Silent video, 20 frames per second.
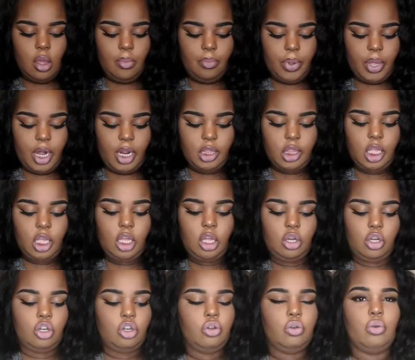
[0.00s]
But I think
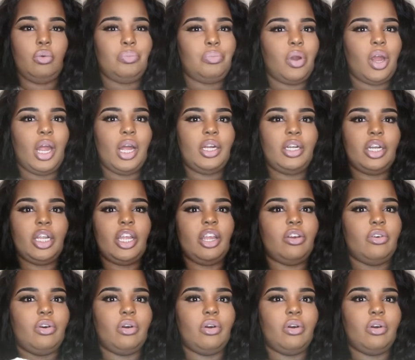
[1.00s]
a new bra under here,